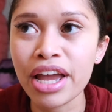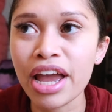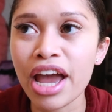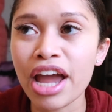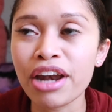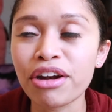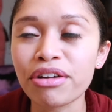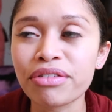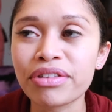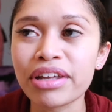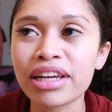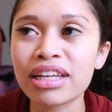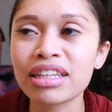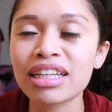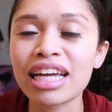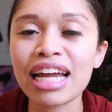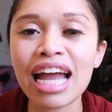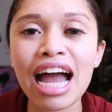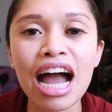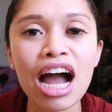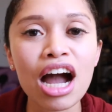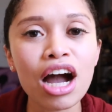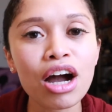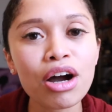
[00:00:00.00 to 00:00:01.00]
and you're thinking like,
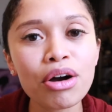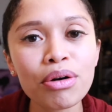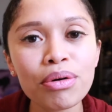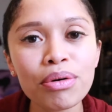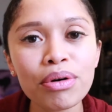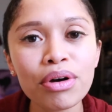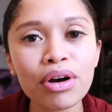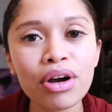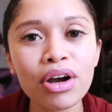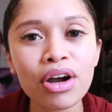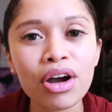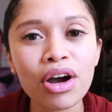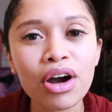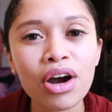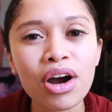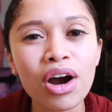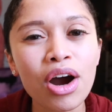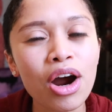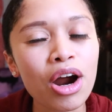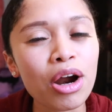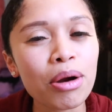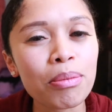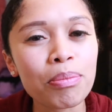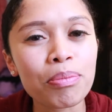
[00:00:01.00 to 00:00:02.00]
how
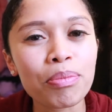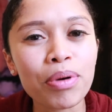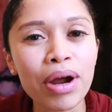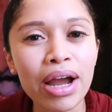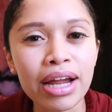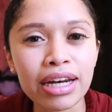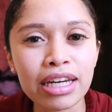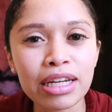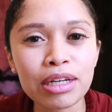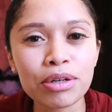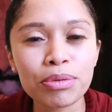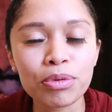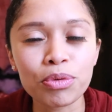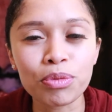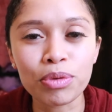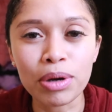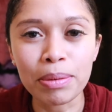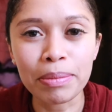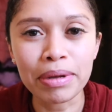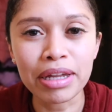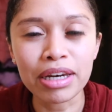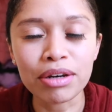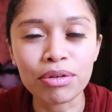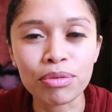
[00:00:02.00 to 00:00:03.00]
are pregnant
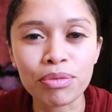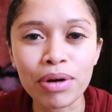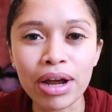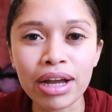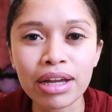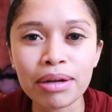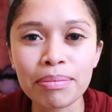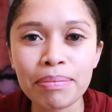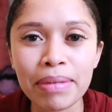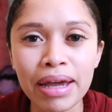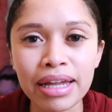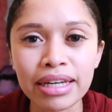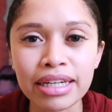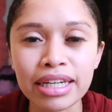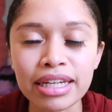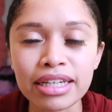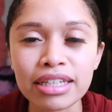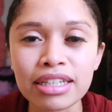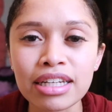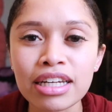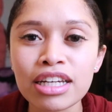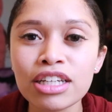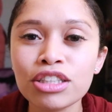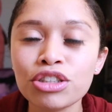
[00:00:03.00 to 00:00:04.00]
women
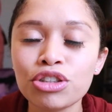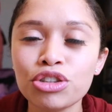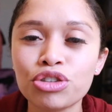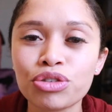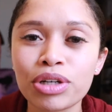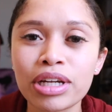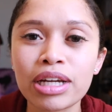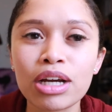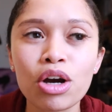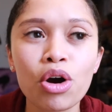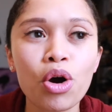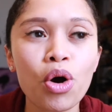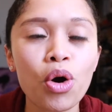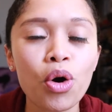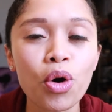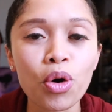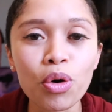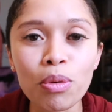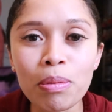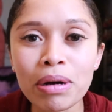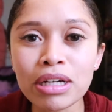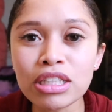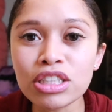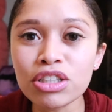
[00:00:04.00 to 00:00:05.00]
recommended to drink a
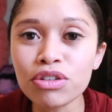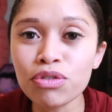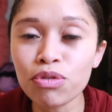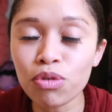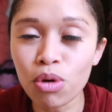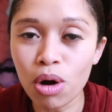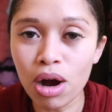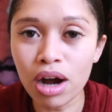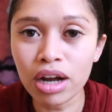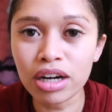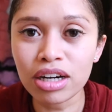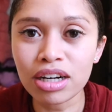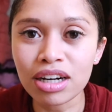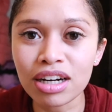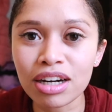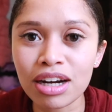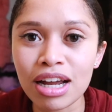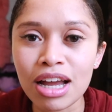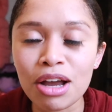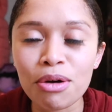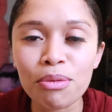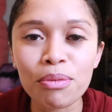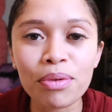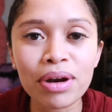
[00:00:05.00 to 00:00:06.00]
whole bunch of water
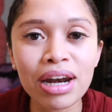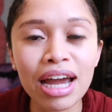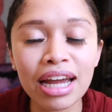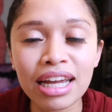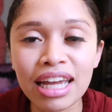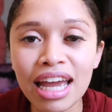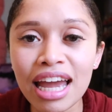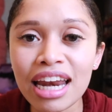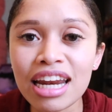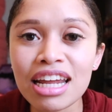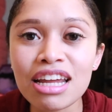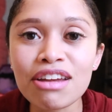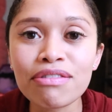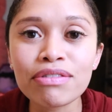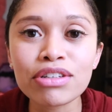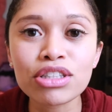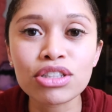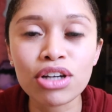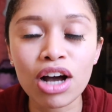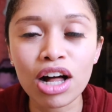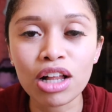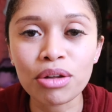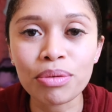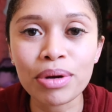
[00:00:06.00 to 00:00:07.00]
when I can't even
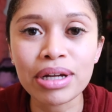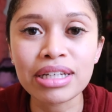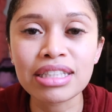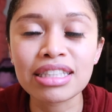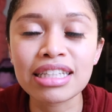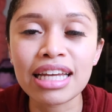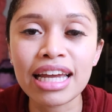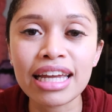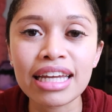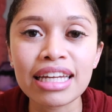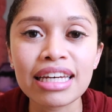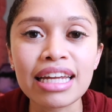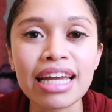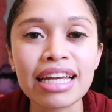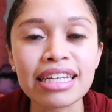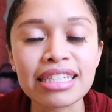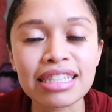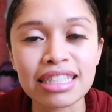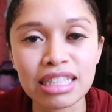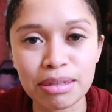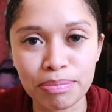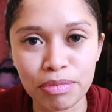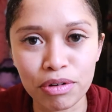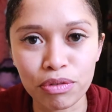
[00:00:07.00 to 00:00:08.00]
tolerate taking a
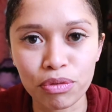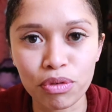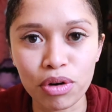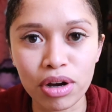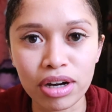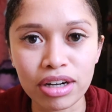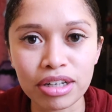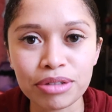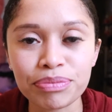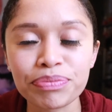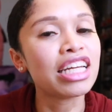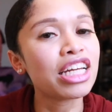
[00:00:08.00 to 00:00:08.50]
sip of water?